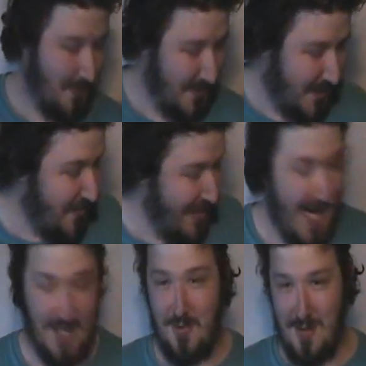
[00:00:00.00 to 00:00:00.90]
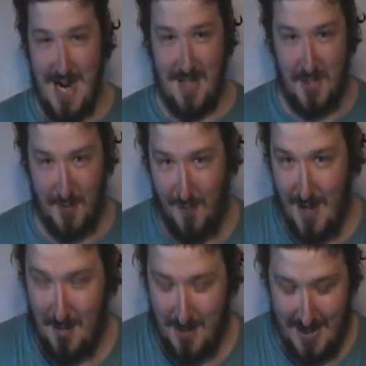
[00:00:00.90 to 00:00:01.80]
So yeah, to add to the
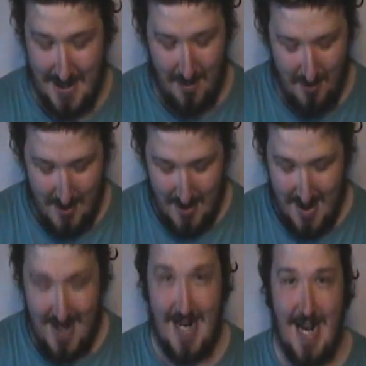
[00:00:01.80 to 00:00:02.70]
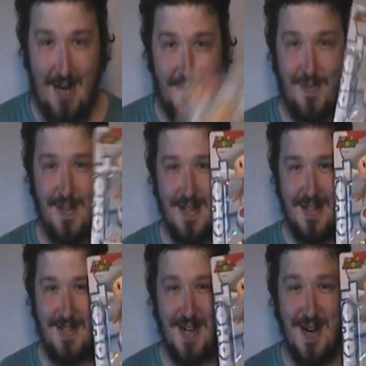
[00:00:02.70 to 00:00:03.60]
family now, I have
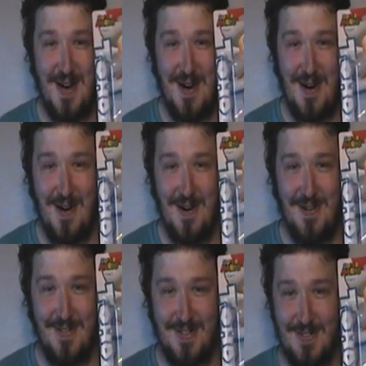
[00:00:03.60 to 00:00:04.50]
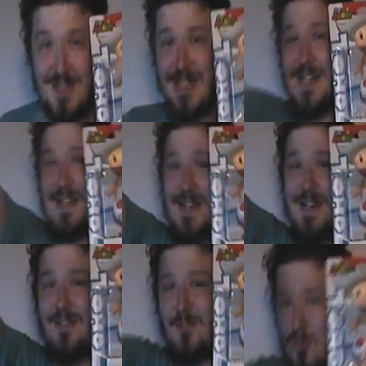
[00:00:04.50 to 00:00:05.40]
Toad.
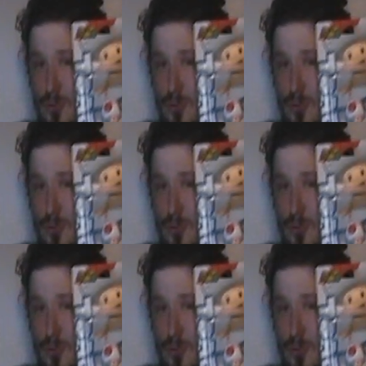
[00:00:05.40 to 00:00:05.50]
Woo!